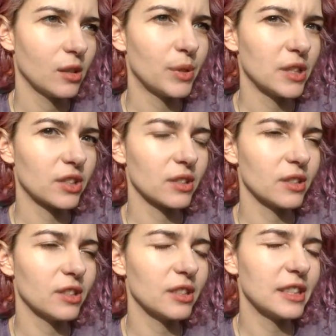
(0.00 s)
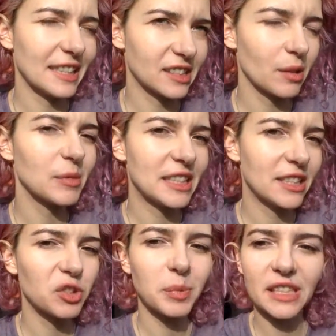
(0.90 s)
But yeah, some
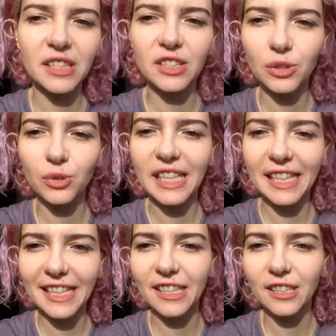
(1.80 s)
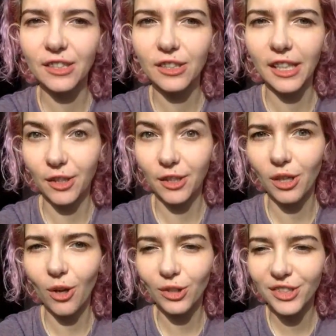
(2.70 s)
native speakers use in it like
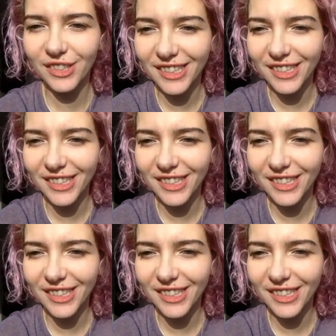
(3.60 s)
a lot.